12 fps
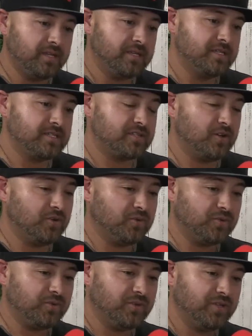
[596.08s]
So
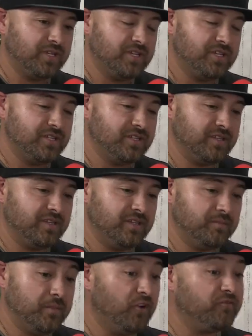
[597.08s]

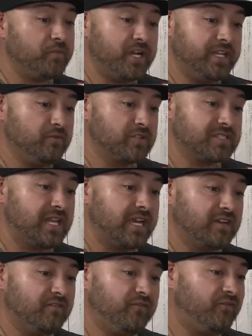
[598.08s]
MILF Money was like
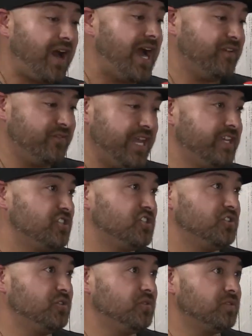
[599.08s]
a 5-day
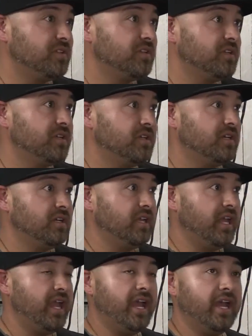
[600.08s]
shoot. Mm.
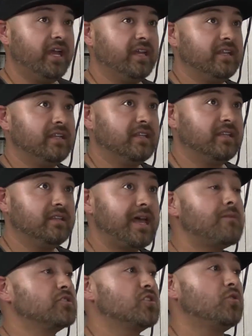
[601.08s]
And that
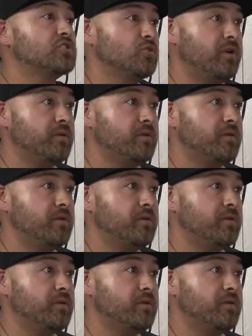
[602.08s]
was also at